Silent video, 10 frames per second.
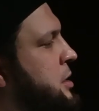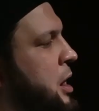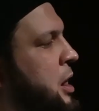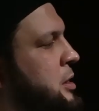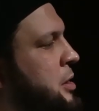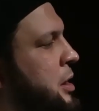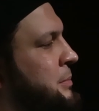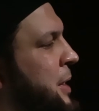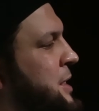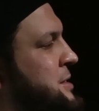God
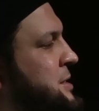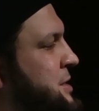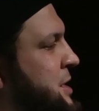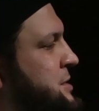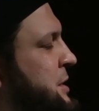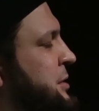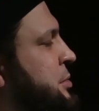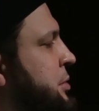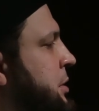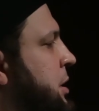Almighty says in
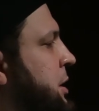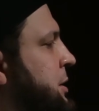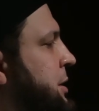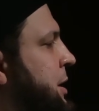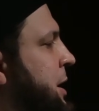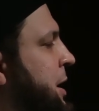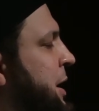the Quran,